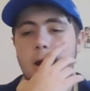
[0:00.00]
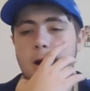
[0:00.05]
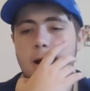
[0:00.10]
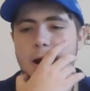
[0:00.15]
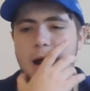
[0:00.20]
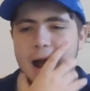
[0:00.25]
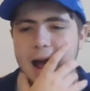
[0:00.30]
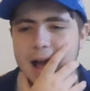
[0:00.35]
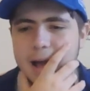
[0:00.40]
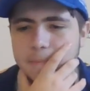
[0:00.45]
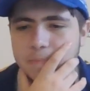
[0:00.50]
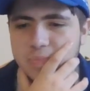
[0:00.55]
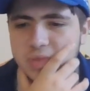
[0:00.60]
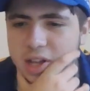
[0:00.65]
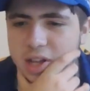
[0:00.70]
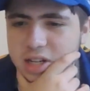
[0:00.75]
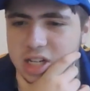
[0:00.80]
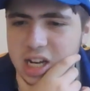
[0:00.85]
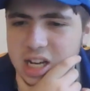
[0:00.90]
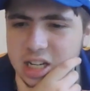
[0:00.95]
All right?
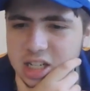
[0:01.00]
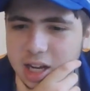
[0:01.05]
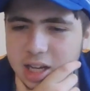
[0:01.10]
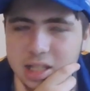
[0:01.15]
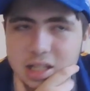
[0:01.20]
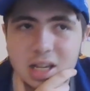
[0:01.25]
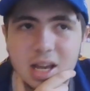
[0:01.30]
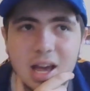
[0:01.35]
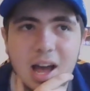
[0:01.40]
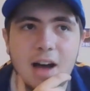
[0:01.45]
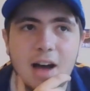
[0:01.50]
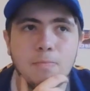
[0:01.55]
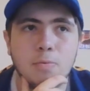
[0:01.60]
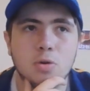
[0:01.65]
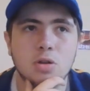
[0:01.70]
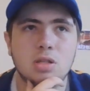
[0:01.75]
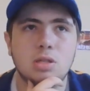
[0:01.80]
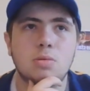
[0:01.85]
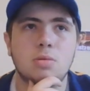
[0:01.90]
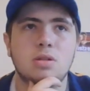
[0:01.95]
The TJC
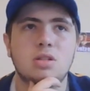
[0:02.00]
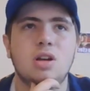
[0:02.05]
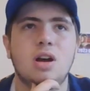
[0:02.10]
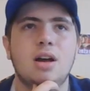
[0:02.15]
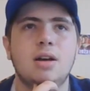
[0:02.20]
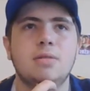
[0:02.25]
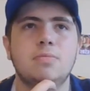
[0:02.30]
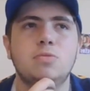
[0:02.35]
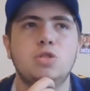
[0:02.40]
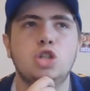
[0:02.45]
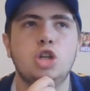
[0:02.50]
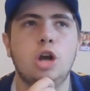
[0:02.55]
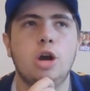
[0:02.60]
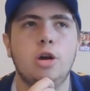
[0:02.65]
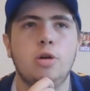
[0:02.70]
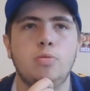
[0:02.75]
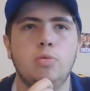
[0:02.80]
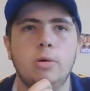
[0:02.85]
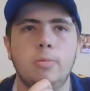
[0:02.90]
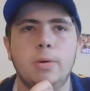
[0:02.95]
halftime
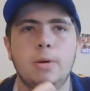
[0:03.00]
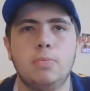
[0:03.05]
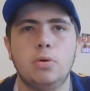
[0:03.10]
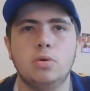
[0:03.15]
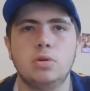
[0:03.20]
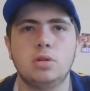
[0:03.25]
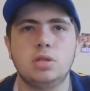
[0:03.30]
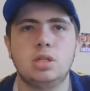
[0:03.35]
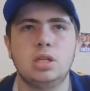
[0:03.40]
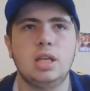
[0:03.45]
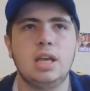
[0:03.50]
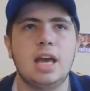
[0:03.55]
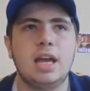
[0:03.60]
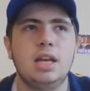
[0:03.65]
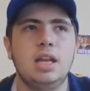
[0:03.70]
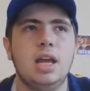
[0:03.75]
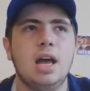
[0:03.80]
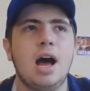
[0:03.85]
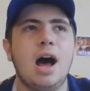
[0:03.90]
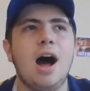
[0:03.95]
show will be put to the
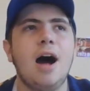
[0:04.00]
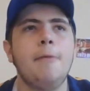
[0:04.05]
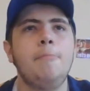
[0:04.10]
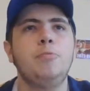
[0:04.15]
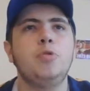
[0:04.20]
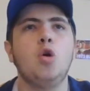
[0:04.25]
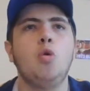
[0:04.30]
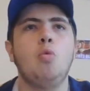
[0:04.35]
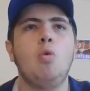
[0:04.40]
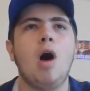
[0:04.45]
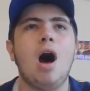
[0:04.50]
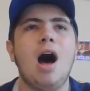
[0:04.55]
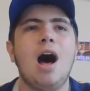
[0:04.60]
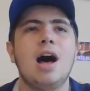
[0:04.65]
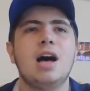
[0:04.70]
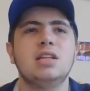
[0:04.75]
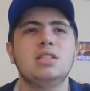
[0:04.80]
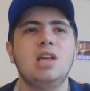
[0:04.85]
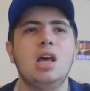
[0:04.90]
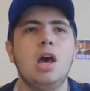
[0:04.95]
end here. Up the
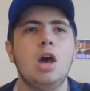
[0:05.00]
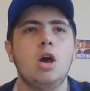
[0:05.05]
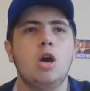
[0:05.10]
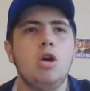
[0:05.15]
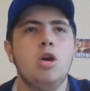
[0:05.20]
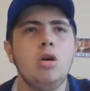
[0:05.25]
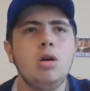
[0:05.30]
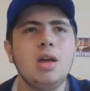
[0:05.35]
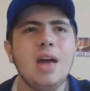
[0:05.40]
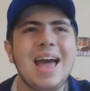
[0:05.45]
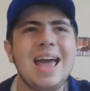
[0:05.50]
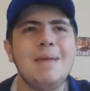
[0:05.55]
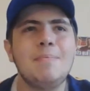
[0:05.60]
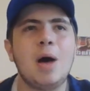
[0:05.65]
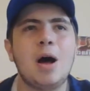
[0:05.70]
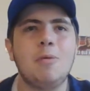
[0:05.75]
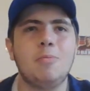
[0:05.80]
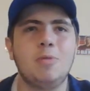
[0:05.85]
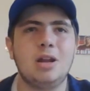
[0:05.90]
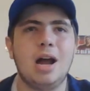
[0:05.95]
Waz. Who came
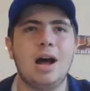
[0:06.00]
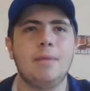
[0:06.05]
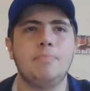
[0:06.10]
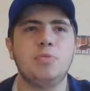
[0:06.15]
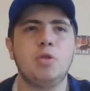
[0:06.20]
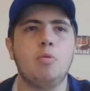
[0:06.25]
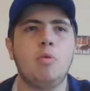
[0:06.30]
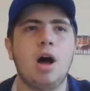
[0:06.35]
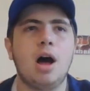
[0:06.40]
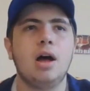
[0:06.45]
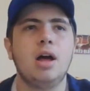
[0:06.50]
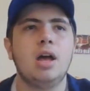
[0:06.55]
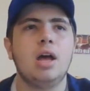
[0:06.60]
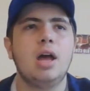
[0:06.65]
up with Up the Waz?